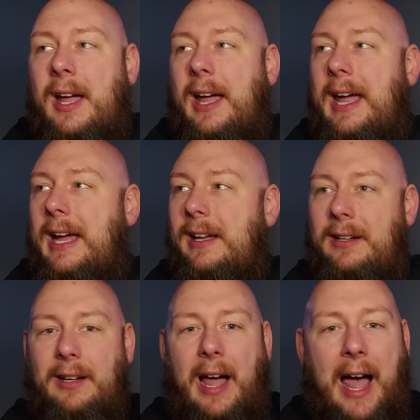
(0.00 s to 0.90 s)

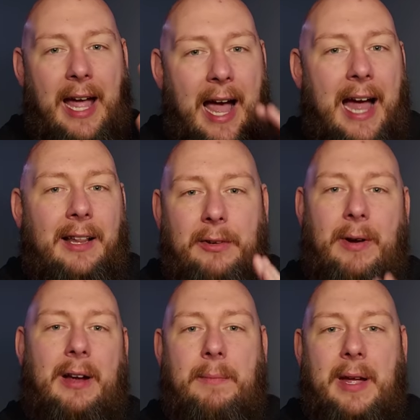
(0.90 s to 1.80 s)
And I highly
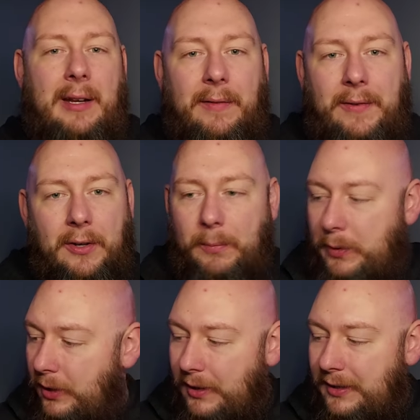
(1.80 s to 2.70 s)
recommend, if you're a
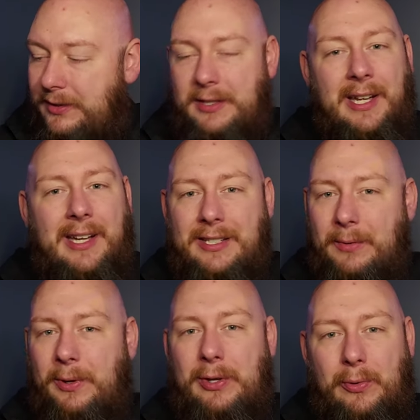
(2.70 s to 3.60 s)
purist,
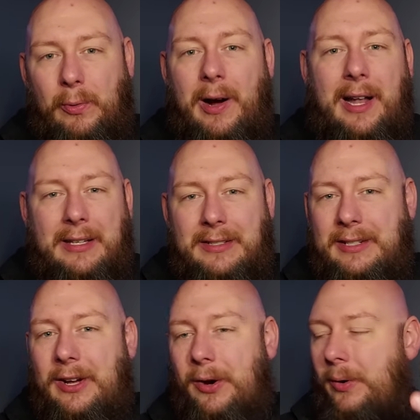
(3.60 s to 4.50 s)
someone who wants, you
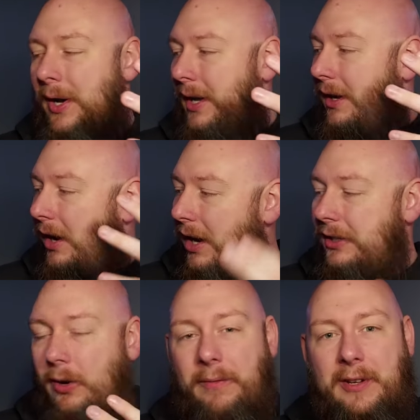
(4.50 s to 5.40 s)
know,
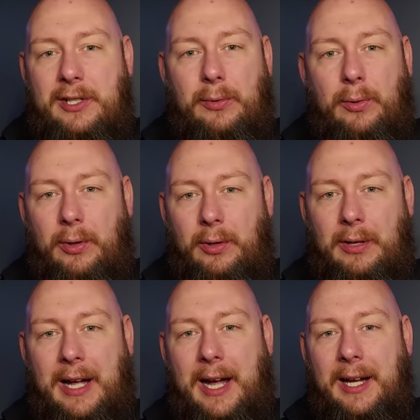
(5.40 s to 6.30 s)

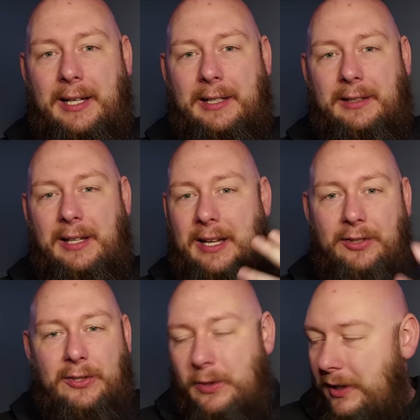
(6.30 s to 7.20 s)
audiovisual
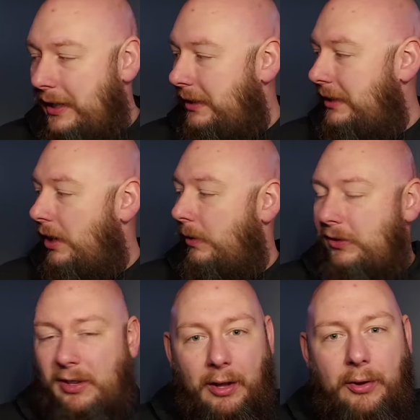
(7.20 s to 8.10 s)
history, you know,
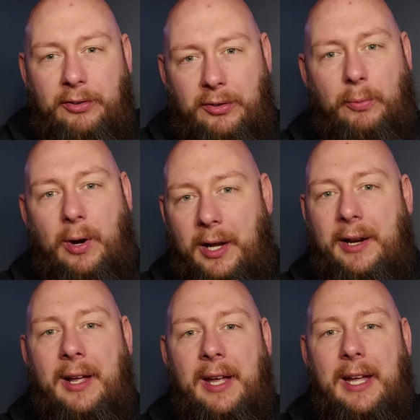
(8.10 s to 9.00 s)
as close to what
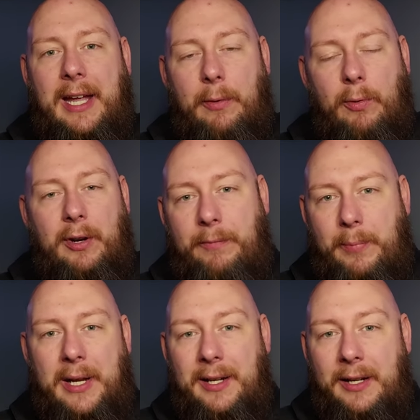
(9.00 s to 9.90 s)
it would have
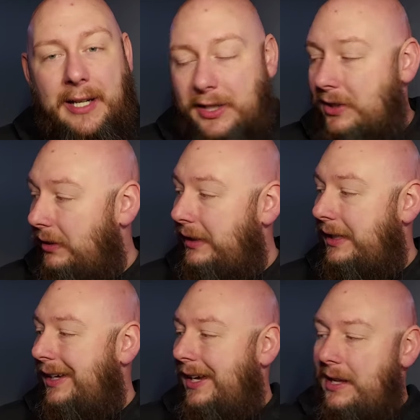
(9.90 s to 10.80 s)
been initially.
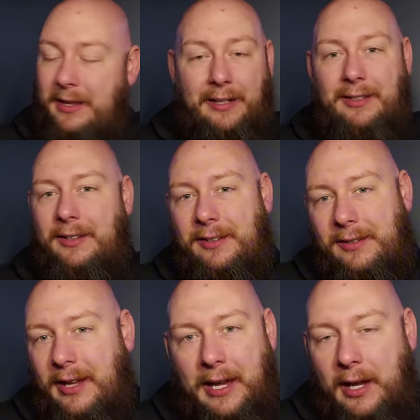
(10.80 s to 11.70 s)
This
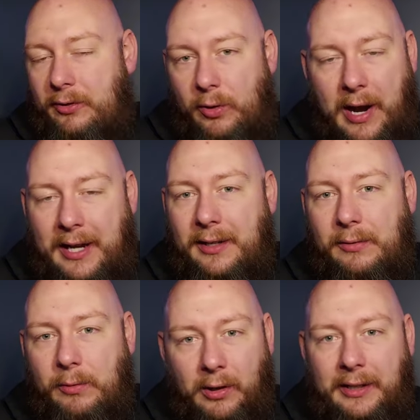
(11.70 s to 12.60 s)
is a great
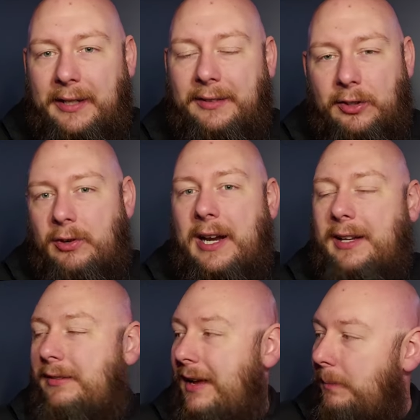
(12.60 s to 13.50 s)
release, a great
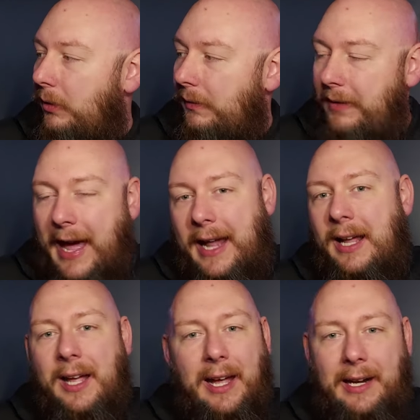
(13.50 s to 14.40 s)
example of that,
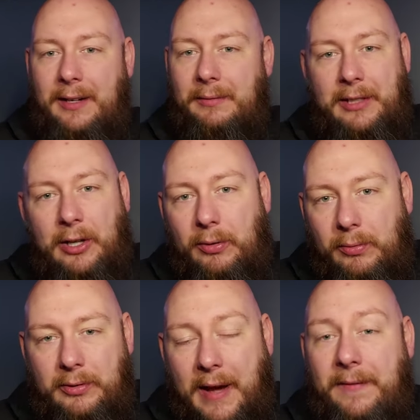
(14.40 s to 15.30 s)
and, you
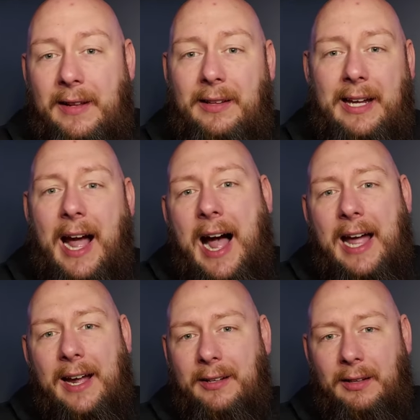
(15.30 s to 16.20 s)
know, definitely
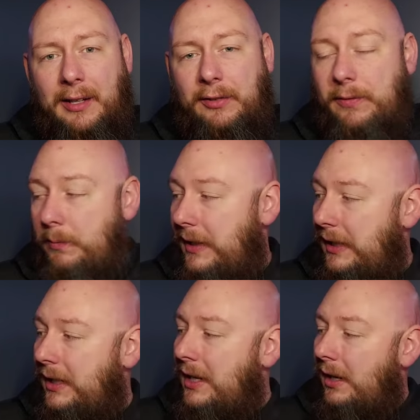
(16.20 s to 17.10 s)
high on the list for
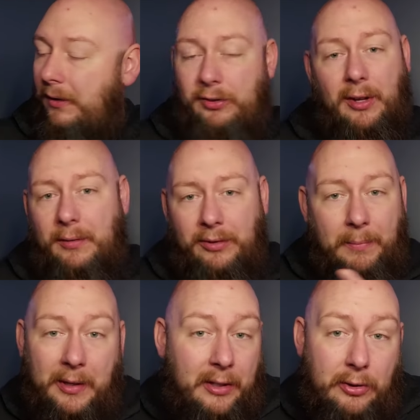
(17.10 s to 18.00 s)
me of
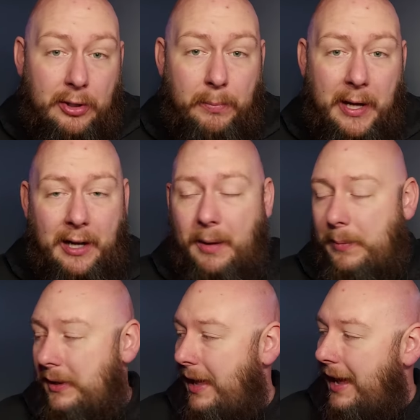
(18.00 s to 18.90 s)
something you should pick
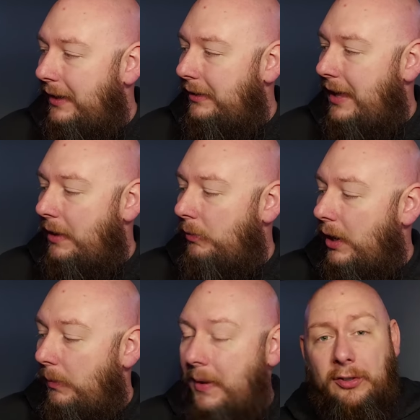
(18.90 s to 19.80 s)
up in that
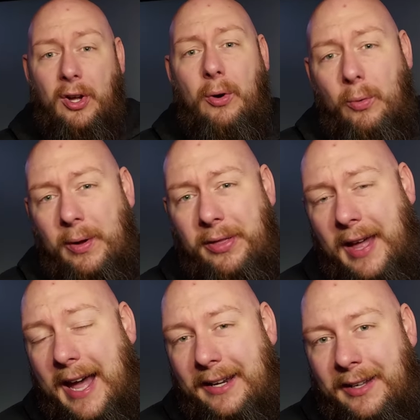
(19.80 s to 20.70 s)
realm. So with
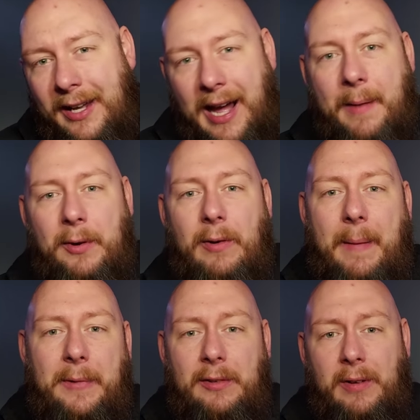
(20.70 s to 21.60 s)
that, I'm going to
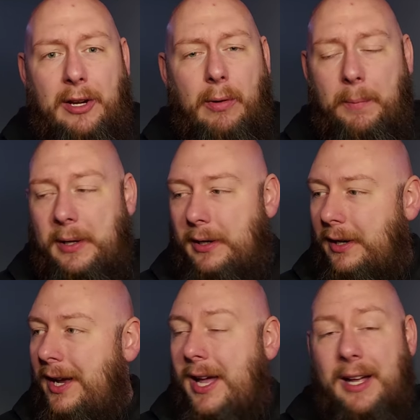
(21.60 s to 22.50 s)
wrap this video up
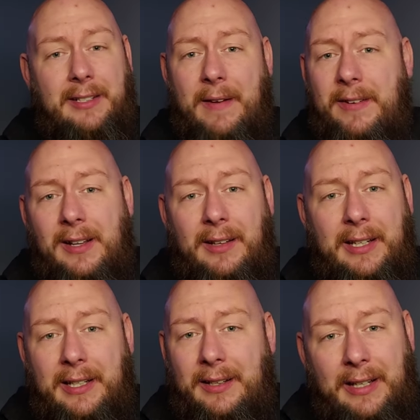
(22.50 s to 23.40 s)
here. Definitely